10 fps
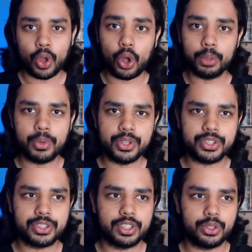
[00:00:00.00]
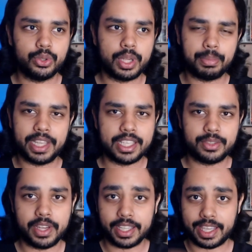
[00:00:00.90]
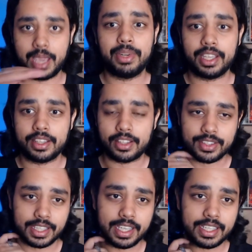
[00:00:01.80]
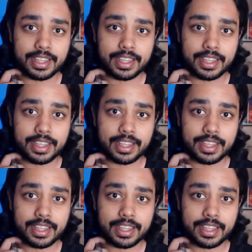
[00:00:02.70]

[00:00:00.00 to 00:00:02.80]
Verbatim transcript: almost to the place where the camera cannot see it.